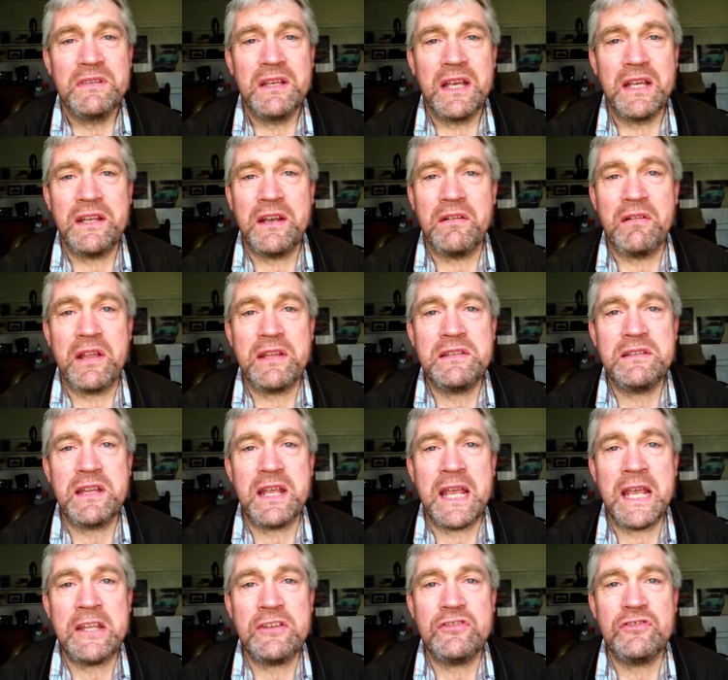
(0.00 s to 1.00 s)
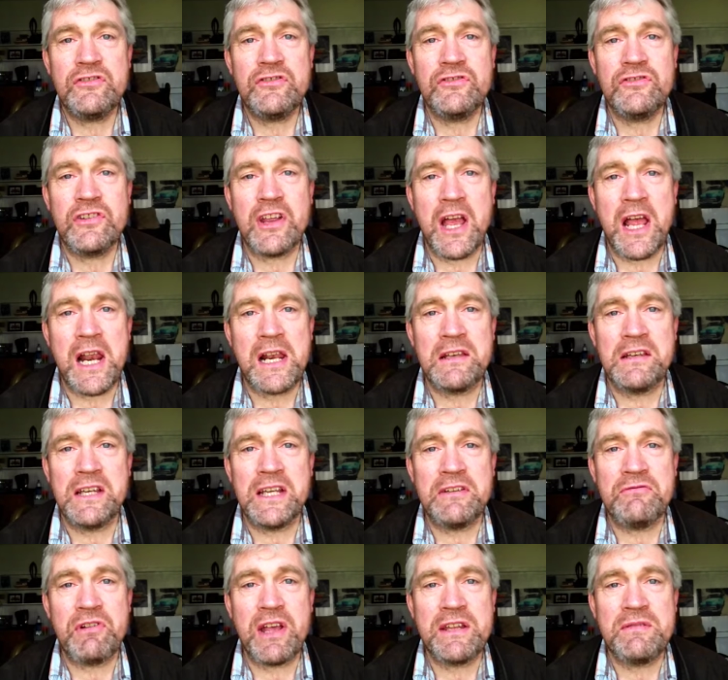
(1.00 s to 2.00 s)
I'd a right to hit
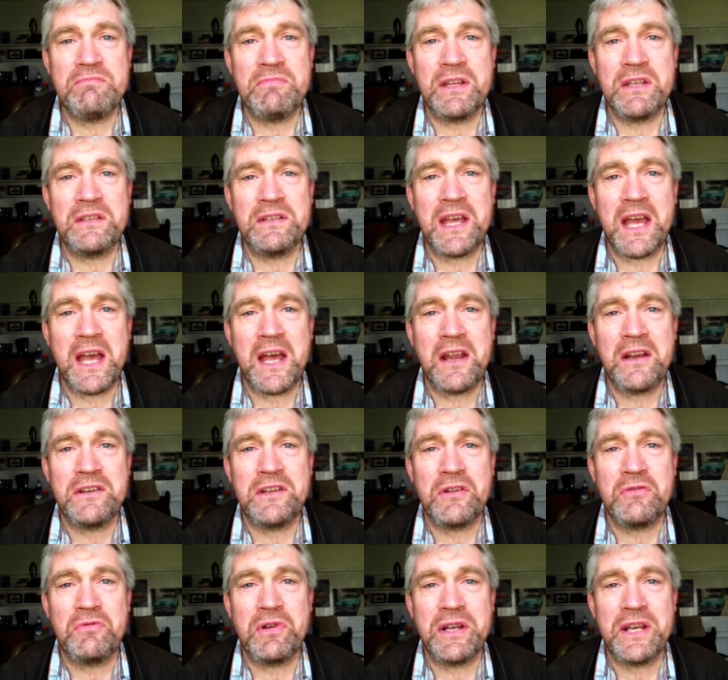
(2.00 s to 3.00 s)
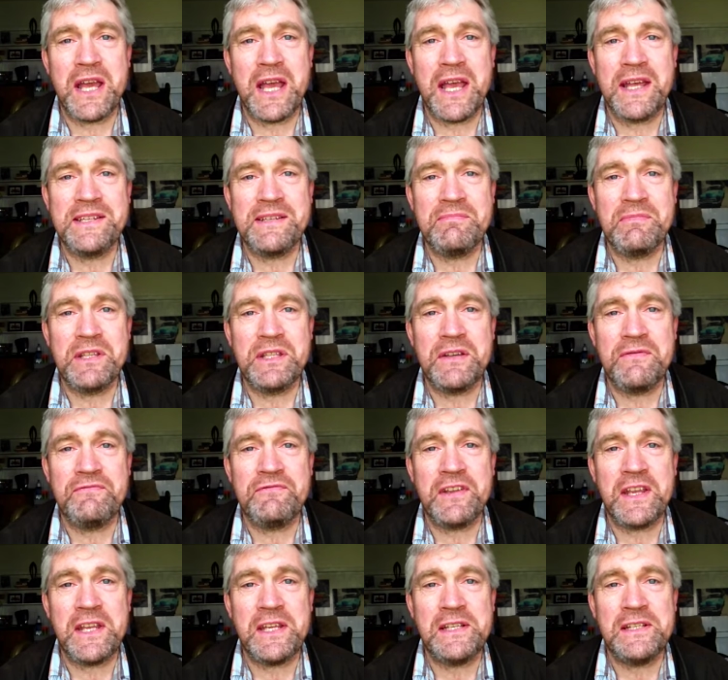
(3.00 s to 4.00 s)
Charlie Redmond harder when I had him in the
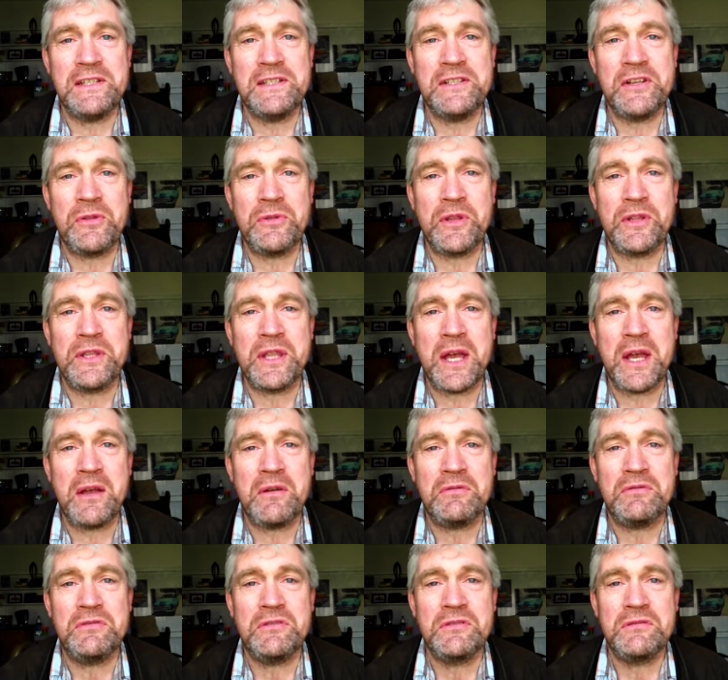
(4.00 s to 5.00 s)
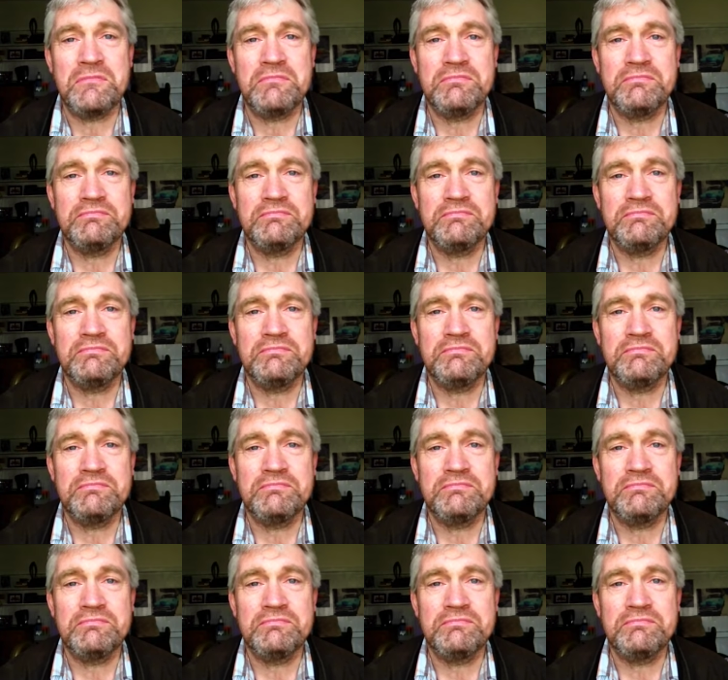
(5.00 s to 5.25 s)
field under the house.